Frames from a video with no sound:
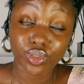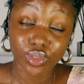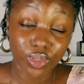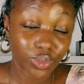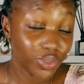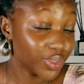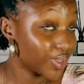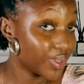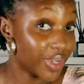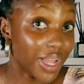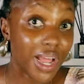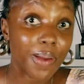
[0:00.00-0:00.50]

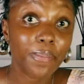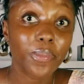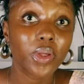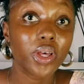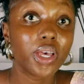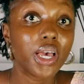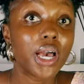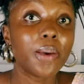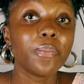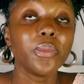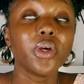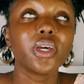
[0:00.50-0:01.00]
So I'm
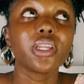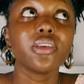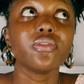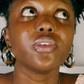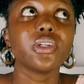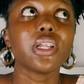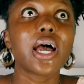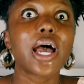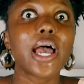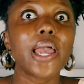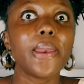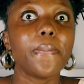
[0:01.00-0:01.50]
not
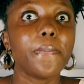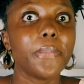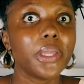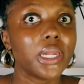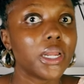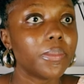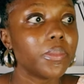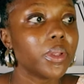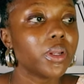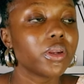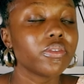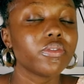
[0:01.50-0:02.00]
even
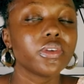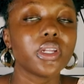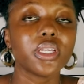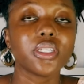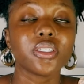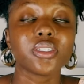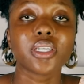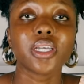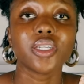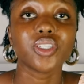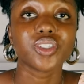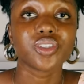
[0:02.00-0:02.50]
hyping, I'm not even
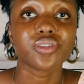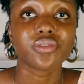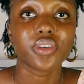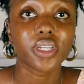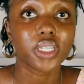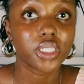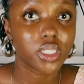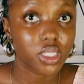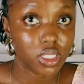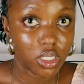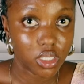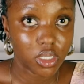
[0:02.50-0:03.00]

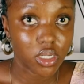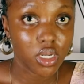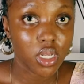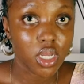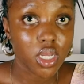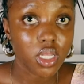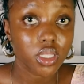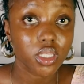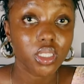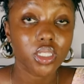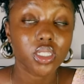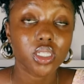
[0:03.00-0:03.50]
exaggerating.
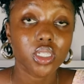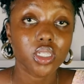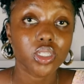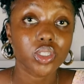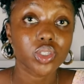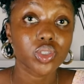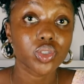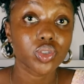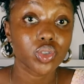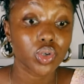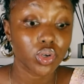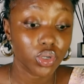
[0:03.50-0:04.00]
This
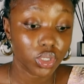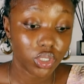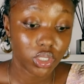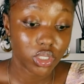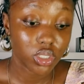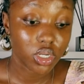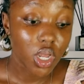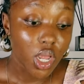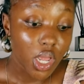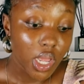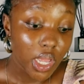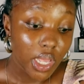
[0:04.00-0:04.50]
is so
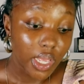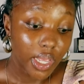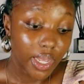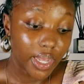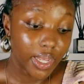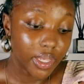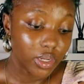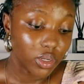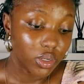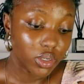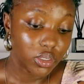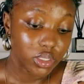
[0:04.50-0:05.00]
good.
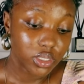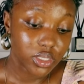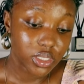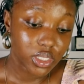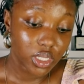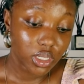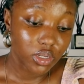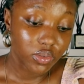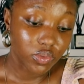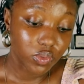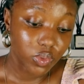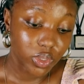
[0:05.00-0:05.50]
And on a
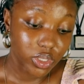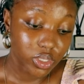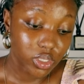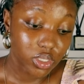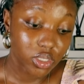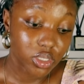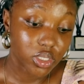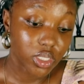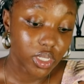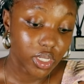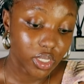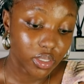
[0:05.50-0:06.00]
scale of 1
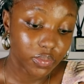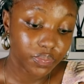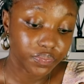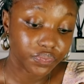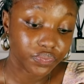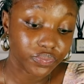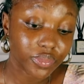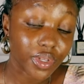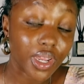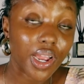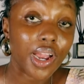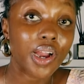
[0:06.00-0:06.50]
to 10,
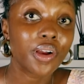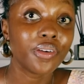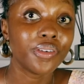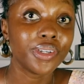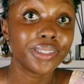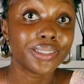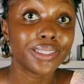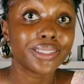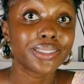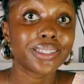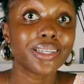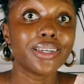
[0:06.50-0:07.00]
I
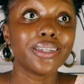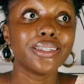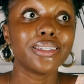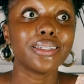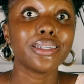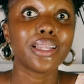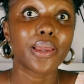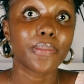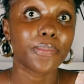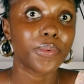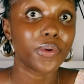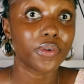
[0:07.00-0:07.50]
rate this a
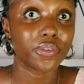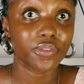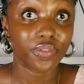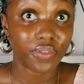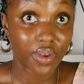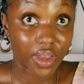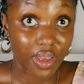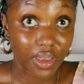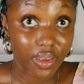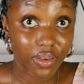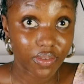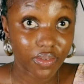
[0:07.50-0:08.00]

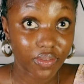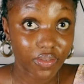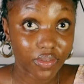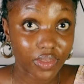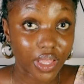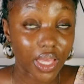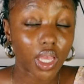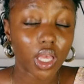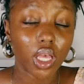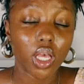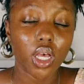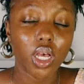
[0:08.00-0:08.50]
9.5.
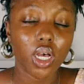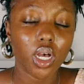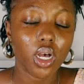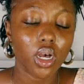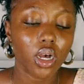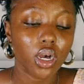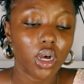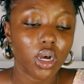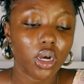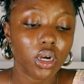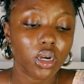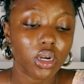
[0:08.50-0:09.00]
Like
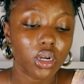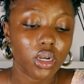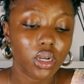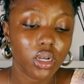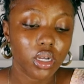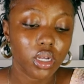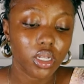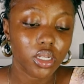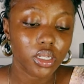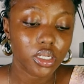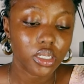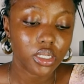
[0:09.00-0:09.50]
a
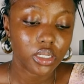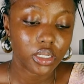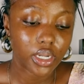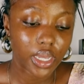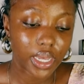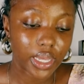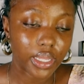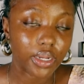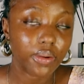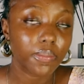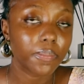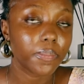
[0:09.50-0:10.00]

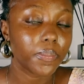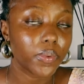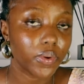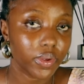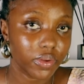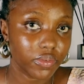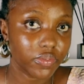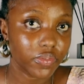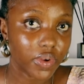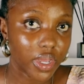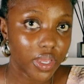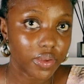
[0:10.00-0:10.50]

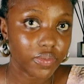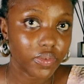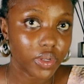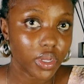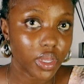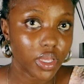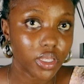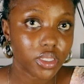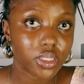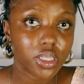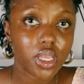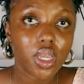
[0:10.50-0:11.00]
9.5,
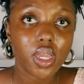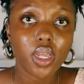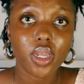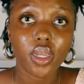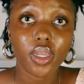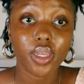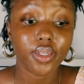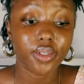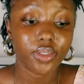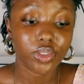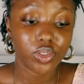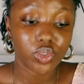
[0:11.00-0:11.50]
guys.
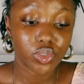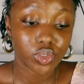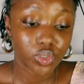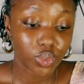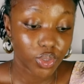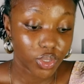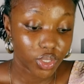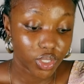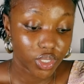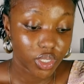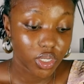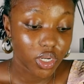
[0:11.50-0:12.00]
It is
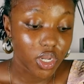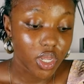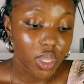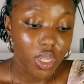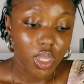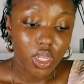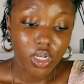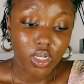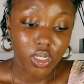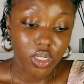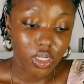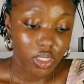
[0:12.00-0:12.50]
so good.
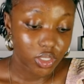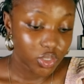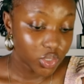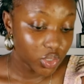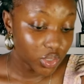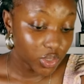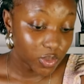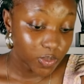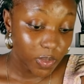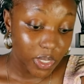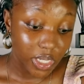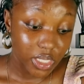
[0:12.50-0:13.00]

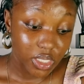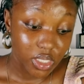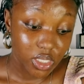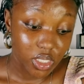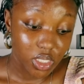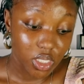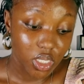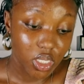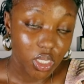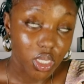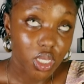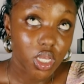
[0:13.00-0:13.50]
Not too
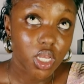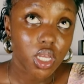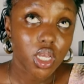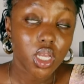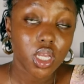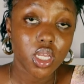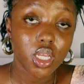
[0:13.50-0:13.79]
spicy.